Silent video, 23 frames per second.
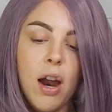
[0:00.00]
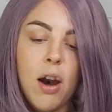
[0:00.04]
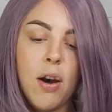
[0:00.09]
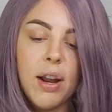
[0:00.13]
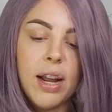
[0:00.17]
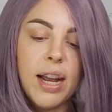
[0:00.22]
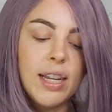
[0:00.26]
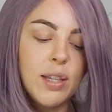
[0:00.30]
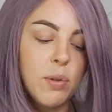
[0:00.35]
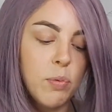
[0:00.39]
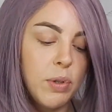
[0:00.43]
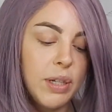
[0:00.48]
All right,
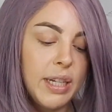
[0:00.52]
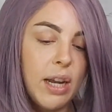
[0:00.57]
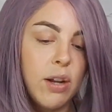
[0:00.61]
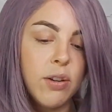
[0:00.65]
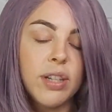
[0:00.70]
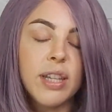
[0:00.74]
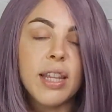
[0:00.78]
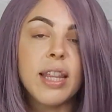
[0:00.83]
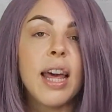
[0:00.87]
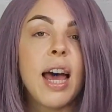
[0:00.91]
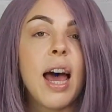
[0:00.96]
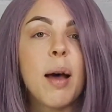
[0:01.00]
guys, we're down
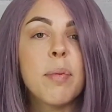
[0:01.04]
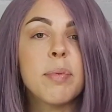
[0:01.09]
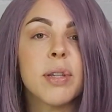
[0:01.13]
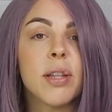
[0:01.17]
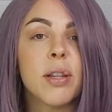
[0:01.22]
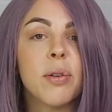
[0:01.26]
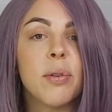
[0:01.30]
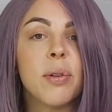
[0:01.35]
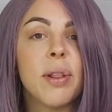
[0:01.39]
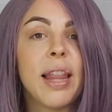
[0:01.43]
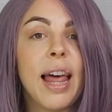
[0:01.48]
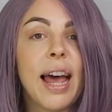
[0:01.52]
to the
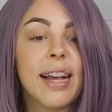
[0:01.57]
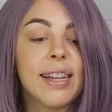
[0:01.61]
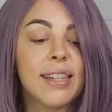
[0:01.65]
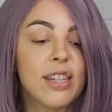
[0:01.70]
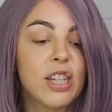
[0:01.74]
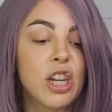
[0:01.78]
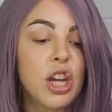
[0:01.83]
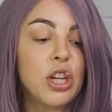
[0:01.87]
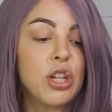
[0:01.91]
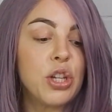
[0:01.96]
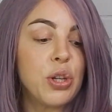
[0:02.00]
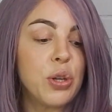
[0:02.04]
absolute last
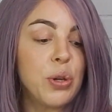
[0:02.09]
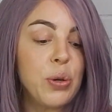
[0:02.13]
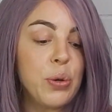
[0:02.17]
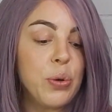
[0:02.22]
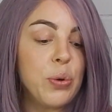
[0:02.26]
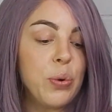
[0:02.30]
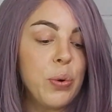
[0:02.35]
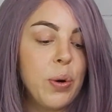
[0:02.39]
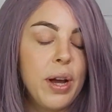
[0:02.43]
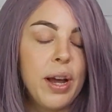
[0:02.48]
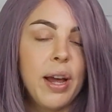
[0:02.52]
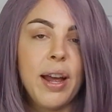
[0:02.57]

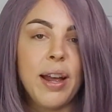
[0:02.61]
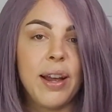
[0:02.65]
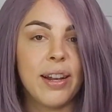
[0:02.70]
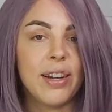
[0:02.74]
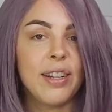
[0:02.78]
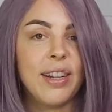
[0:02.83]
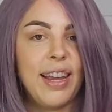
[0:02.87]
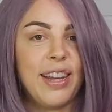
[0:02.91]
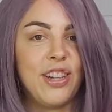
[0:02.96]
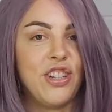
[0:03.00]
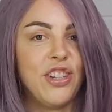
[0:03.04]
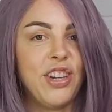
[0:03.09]
2
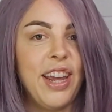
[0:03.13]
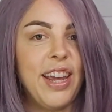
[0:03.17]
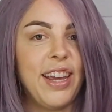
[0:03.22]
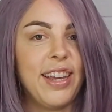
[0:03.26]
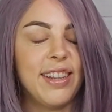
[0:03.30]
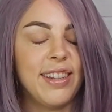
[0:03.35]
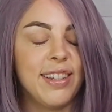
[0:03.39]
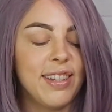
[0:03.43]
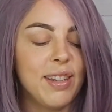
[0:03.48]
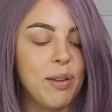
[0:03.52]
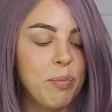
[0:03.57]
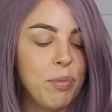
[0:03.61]

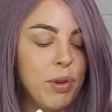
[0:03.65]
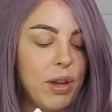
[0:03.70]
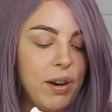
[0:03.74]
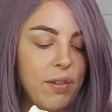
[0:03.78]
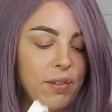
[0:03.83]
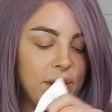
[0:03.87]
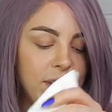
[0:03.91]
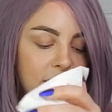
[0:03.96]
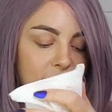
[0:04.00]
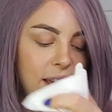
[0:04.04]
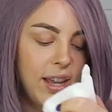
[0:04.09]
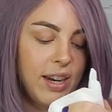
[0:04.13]
shades I'm kind of
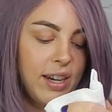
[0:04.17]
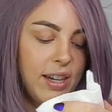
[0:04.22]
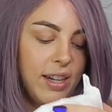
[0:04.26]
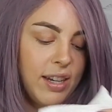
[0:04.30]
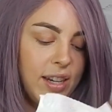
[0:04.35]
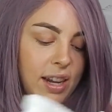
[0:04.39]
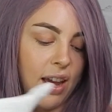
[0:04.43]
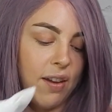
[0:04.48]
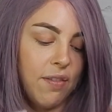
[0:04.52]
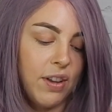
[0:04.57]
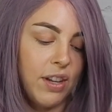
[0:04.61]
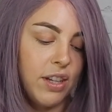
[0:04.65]
excited to
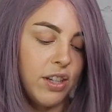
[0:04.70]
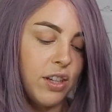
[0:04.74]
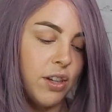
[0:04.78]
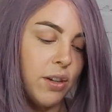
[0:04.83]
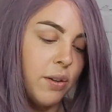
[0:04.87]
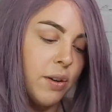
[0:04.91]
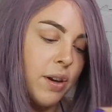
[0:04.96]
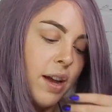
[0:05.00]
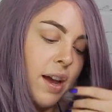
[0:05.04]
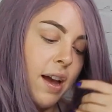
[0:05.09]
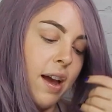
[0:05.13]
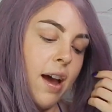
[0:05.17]
dive
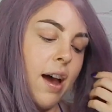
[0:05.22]
into.